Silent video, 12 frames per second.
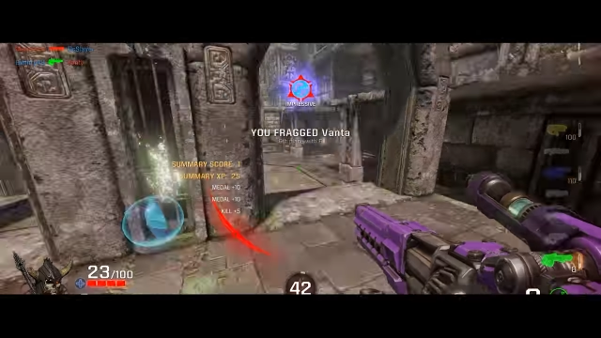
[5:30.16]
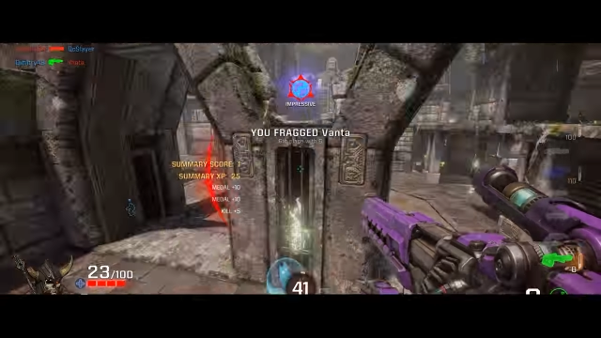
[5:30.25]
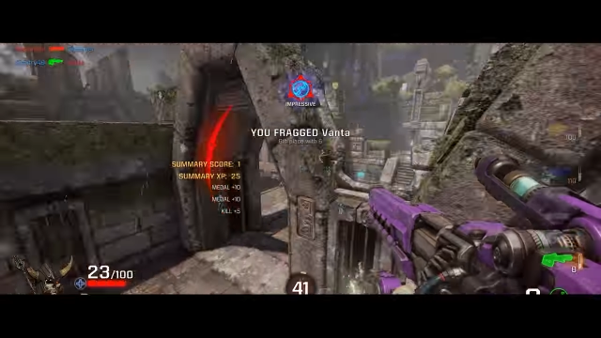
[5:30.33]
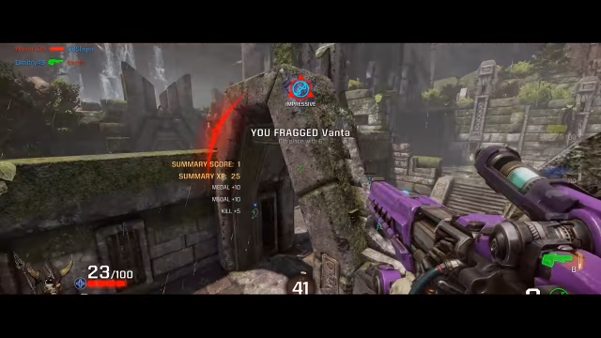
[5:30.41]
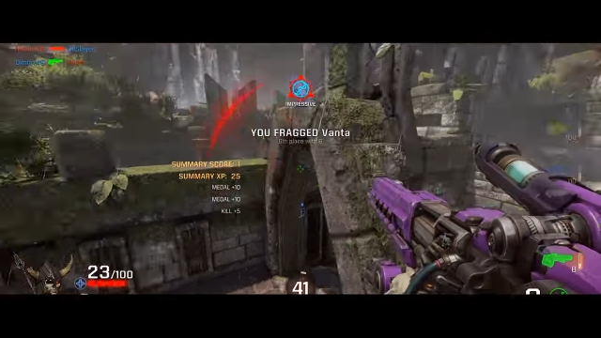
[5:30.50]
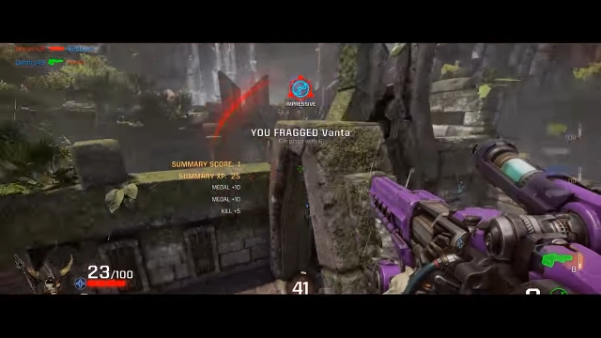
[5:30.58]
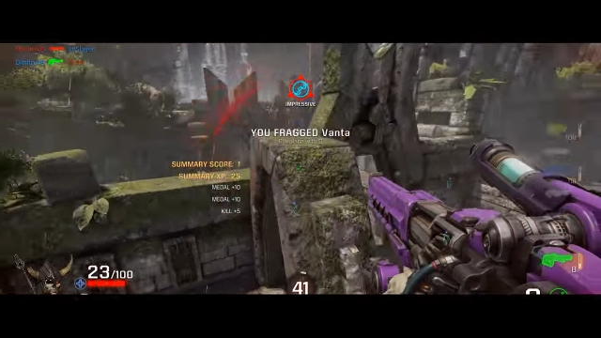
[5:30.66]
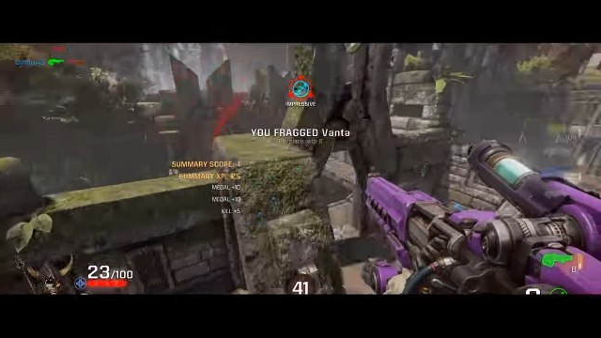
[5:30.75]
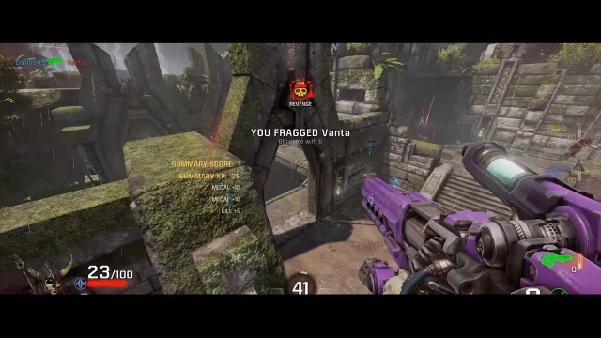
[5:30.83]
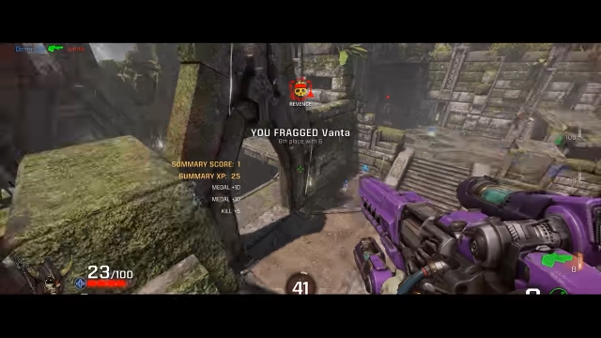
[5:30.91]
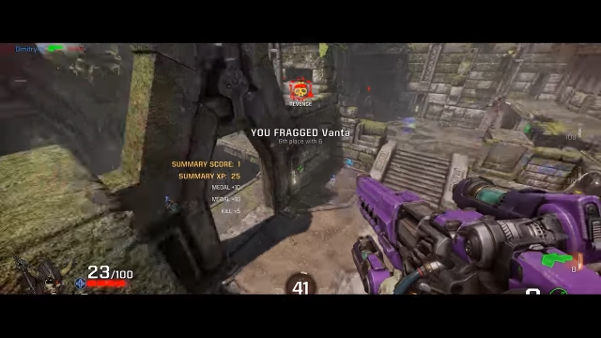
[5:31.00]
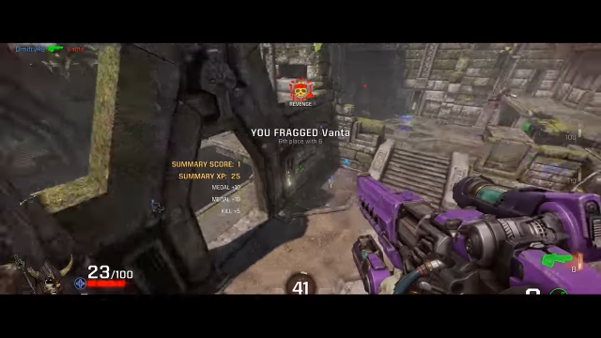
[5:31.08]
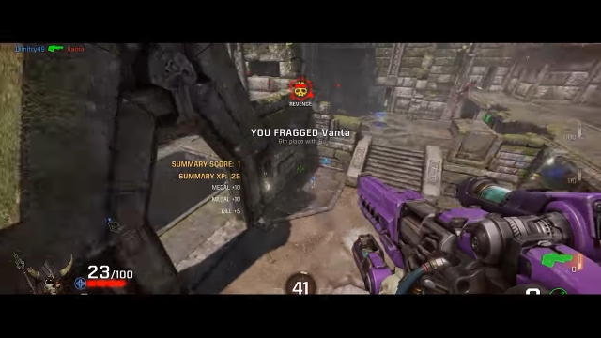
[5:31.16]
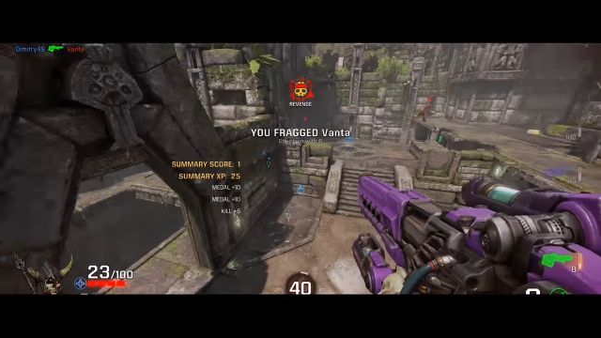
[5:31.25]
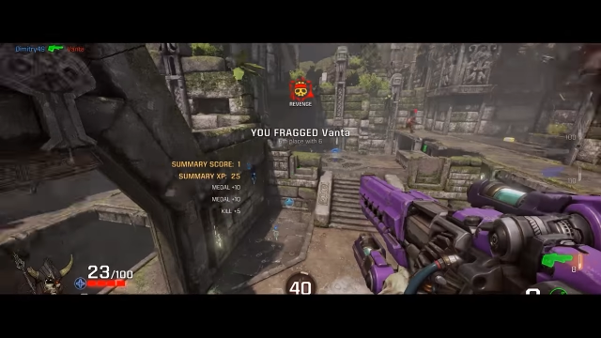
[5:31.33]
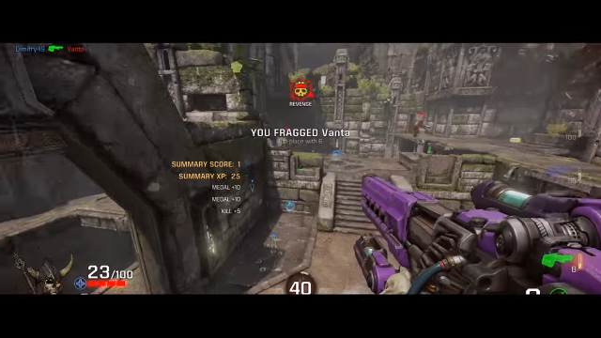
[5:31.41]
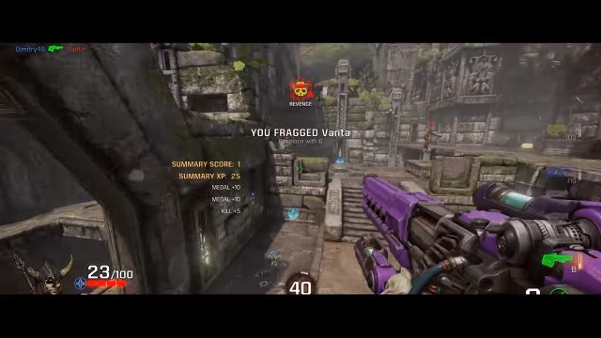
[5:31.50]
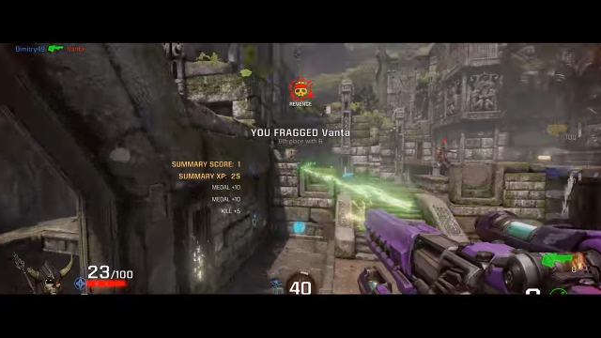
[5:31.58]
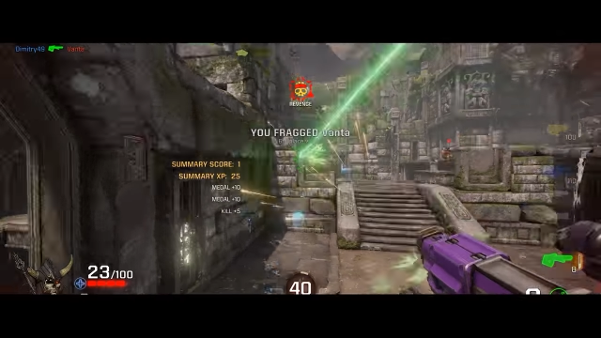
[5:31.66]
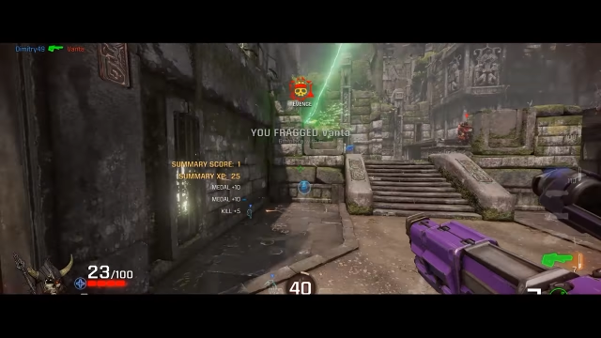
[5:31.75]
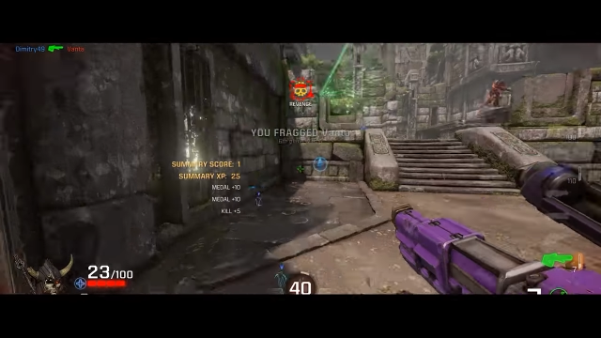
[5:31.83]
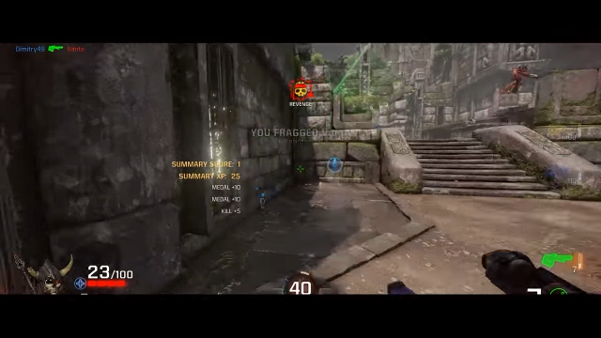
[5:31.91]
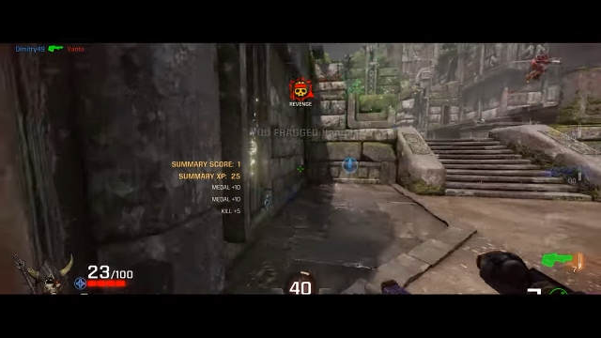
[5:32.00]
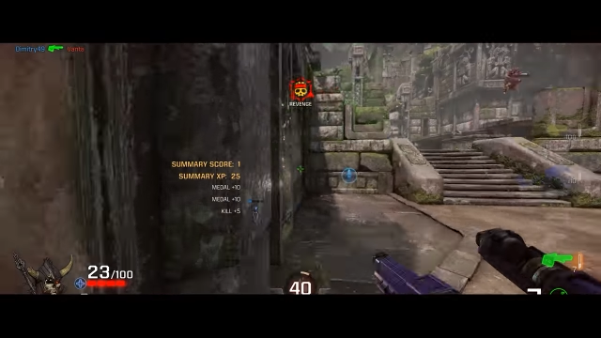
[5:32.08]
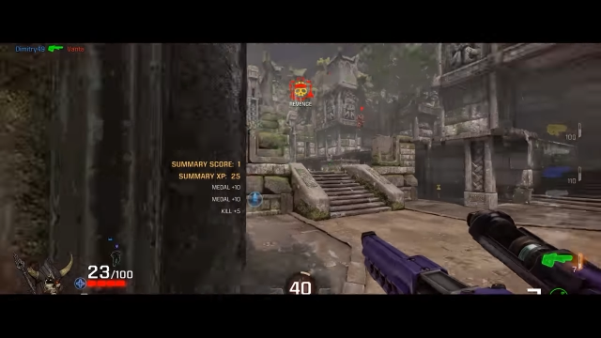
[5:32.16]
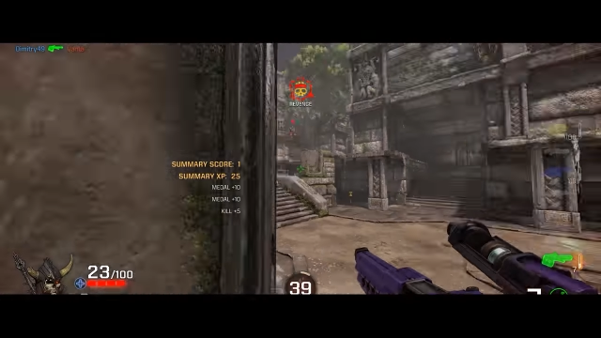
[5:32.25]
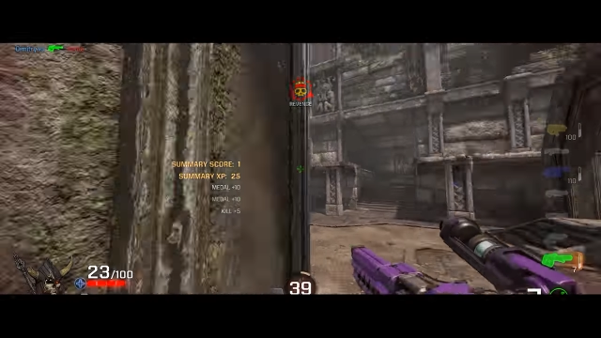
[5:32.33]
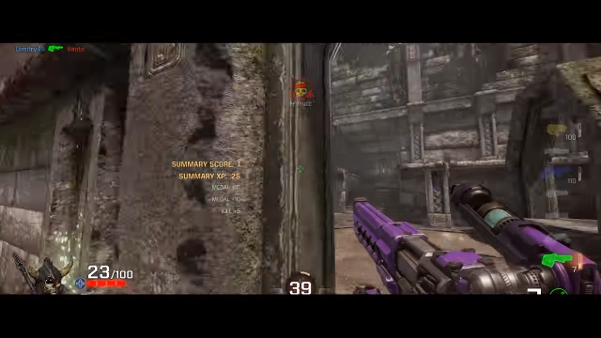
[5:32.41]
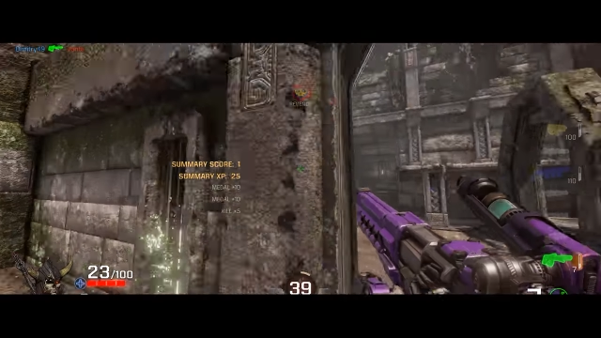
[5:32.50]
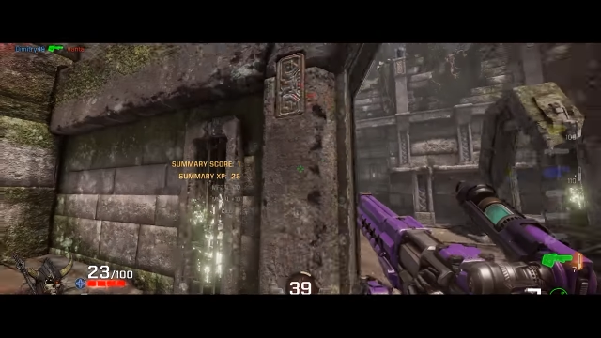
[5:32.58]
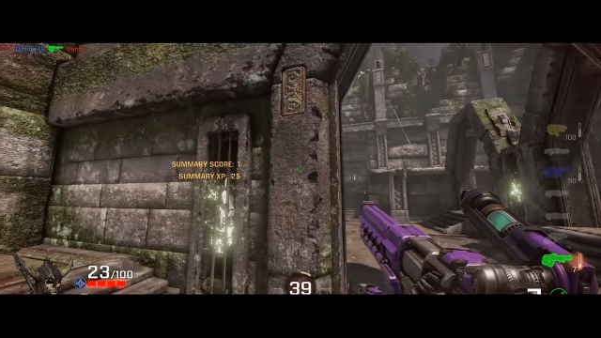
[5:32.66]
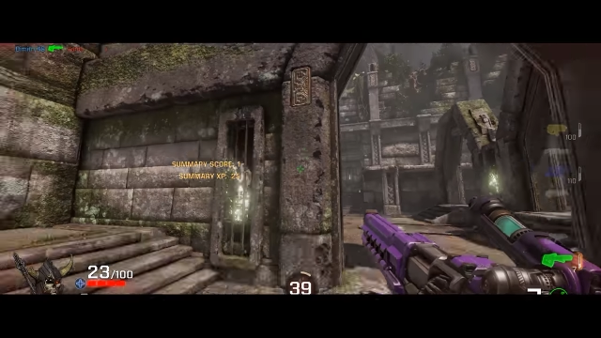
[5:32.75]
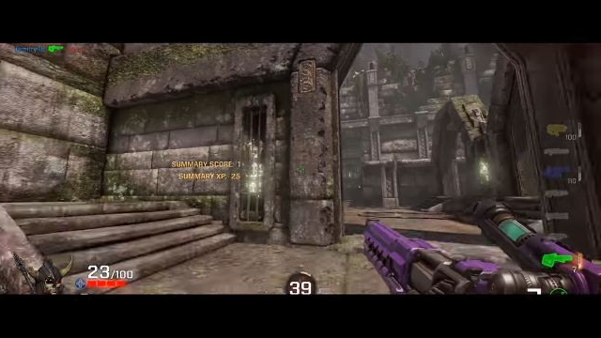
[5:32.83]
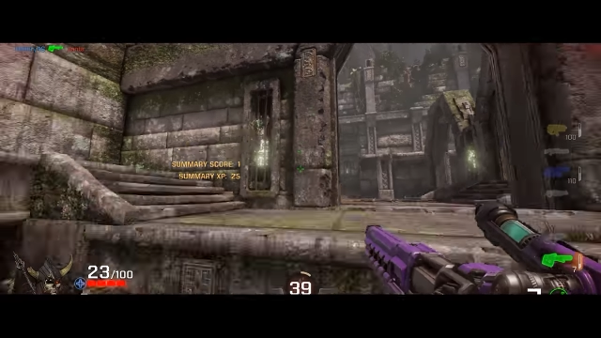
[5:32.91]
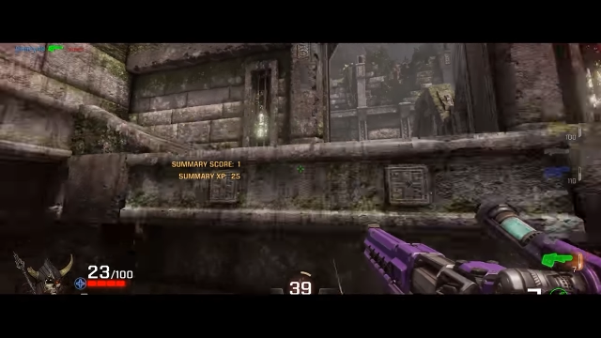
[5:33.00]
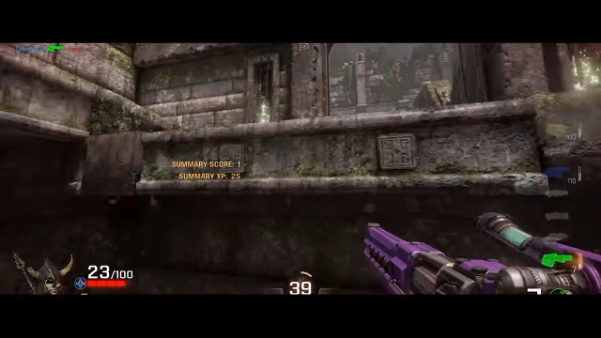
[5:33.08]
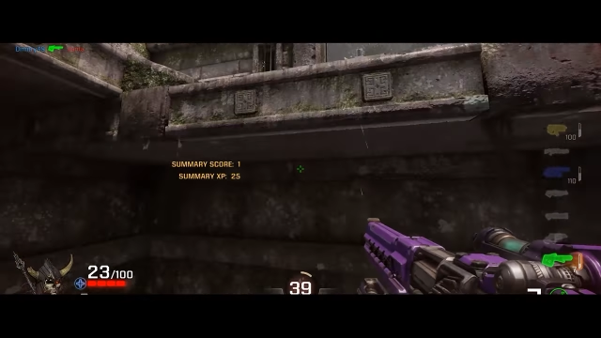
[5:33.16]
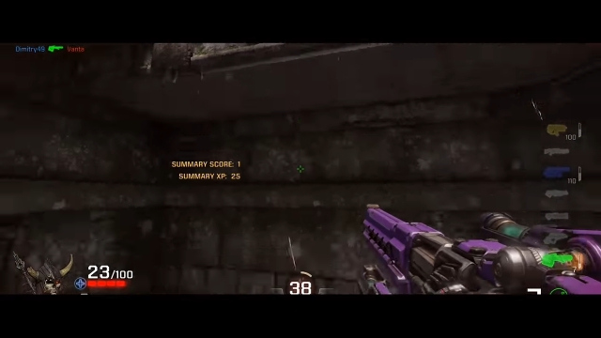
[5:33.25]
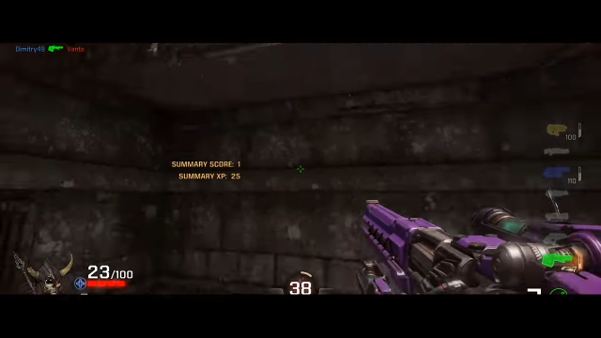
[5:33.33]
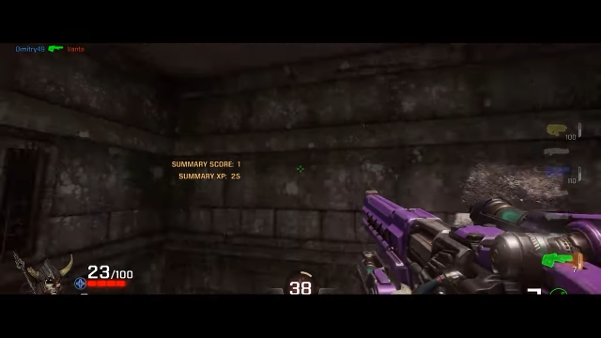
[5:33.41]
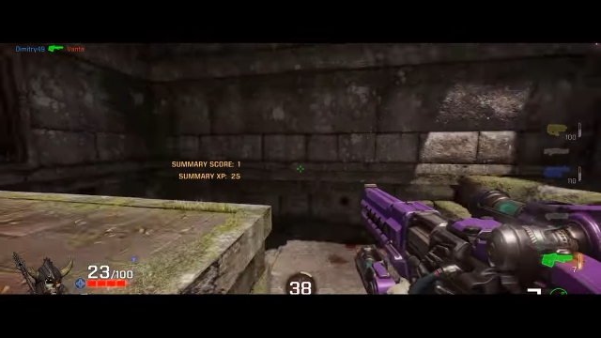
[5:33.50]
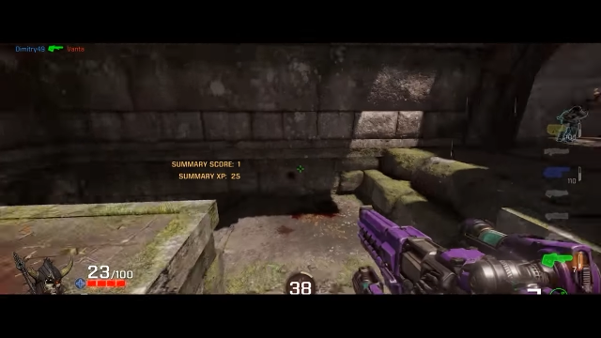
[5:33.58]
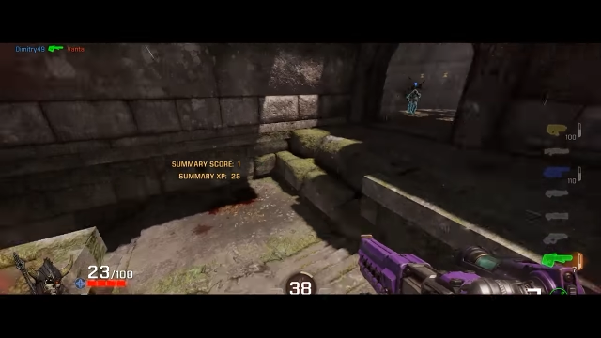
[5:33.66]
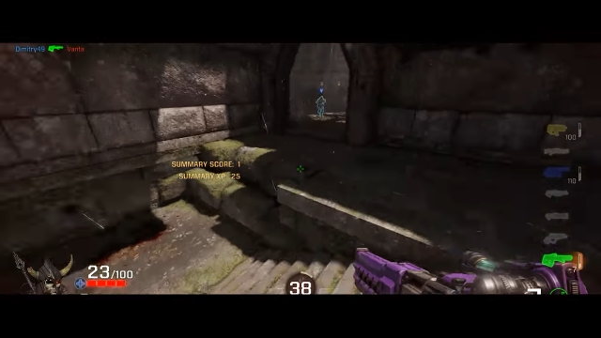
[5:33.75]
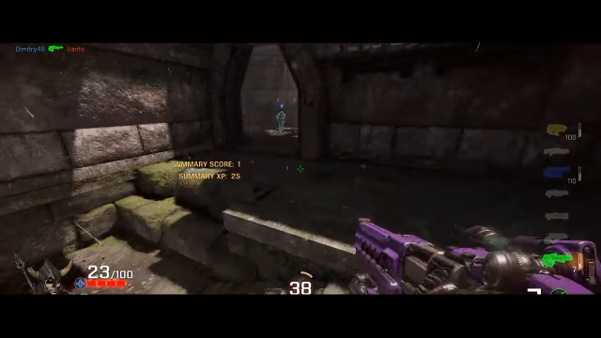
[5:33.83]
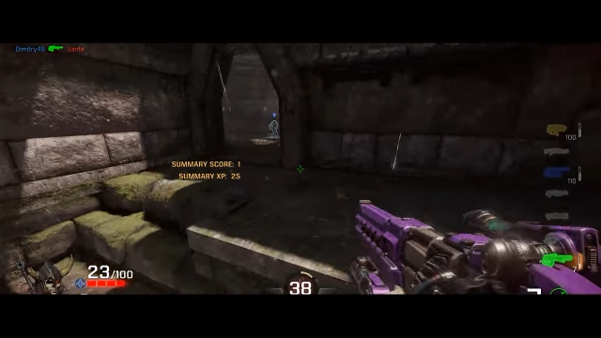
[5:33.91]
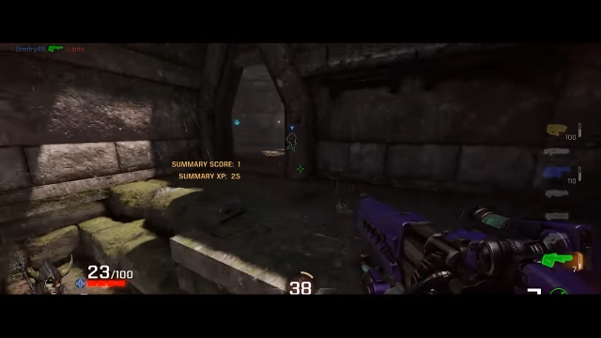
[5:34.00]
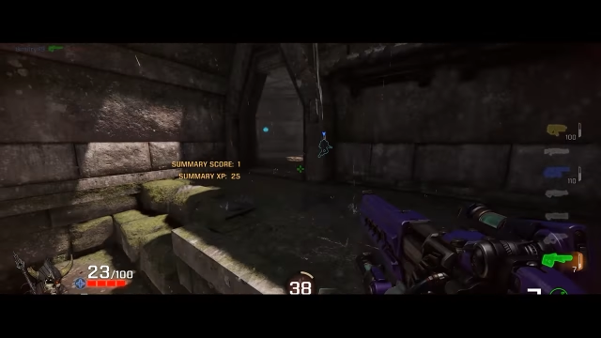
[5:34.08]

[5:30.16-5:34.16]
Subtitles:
(no speaker visible)